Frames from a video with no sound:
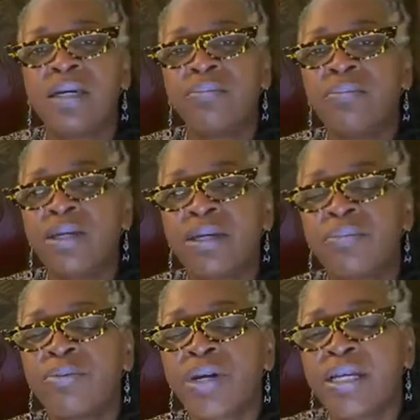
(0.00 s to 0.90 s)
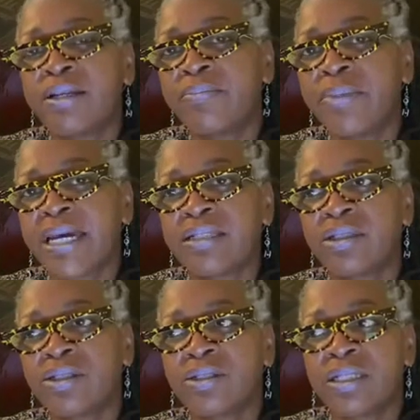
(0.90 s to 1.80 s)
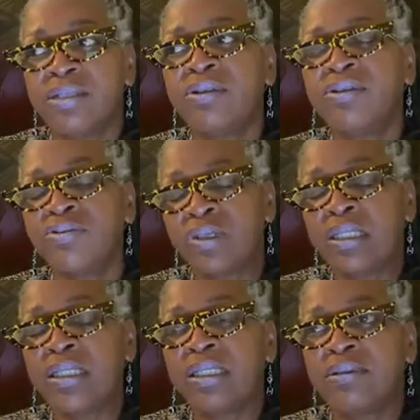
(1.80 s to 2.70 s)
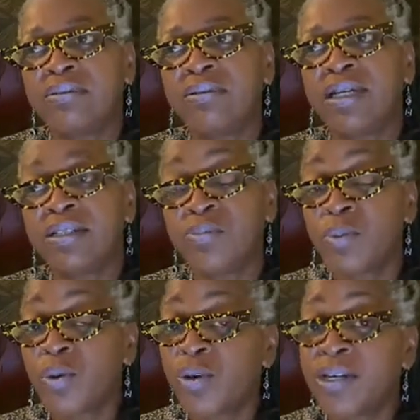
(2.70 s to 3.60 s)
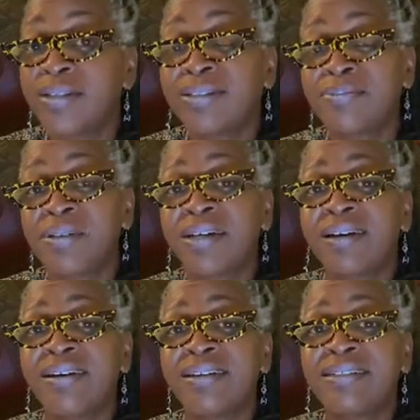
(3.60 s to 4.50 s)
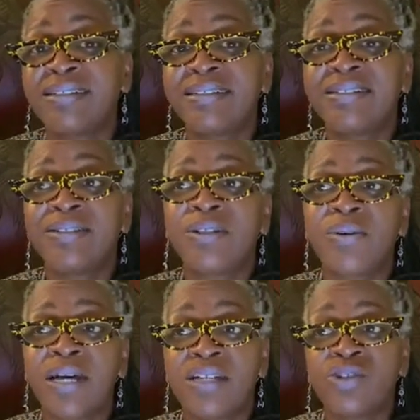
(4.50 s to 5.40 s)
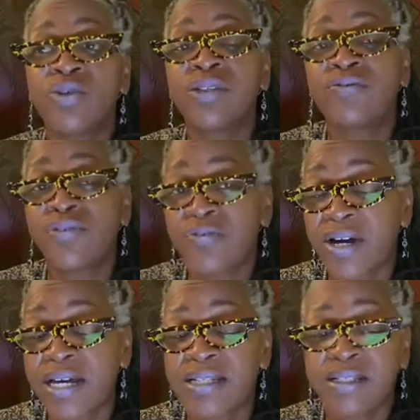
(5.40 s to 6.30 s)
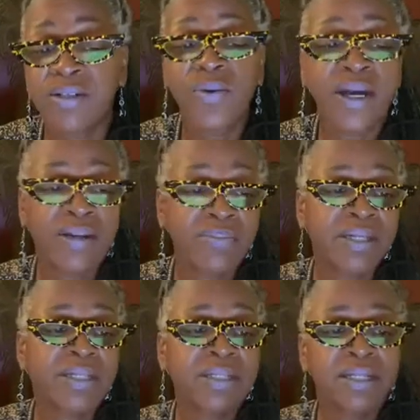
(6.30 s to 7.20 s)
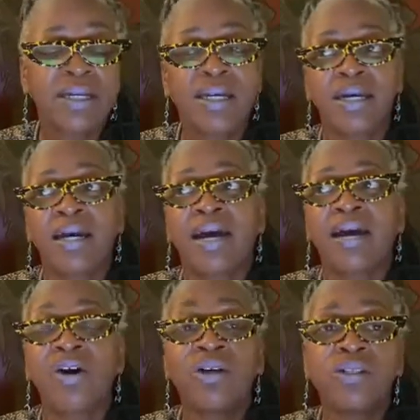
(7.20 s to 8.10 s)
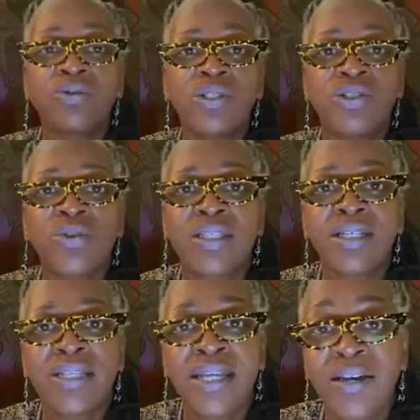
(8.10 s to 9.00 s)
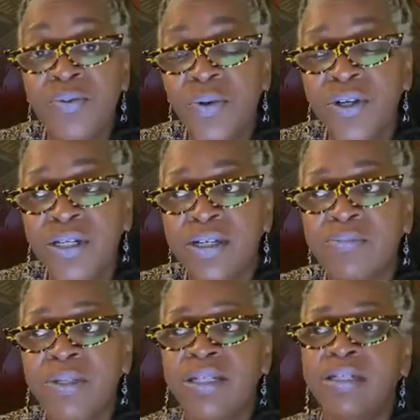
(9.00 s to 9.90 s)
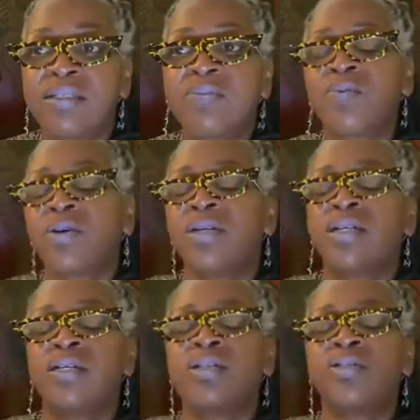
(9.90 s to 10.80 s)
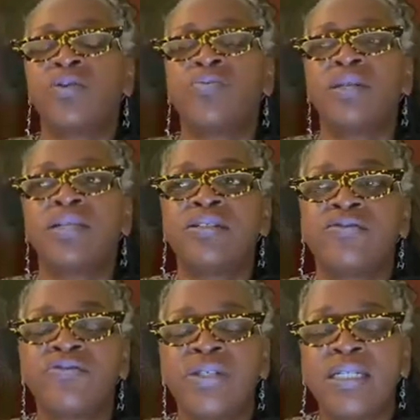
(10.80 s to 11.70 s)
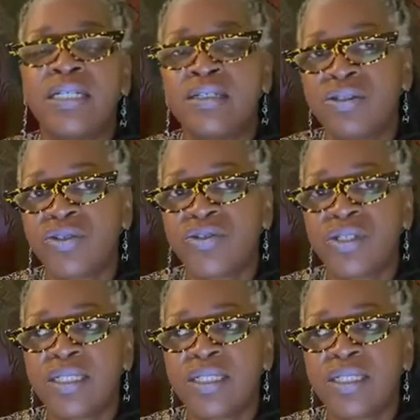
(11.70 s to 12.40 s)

being a brand ambassador, it really gets boring, to be honest. So I enjoy the variety quite a bit. I also enjoy the networking because I'm working in so many different industries.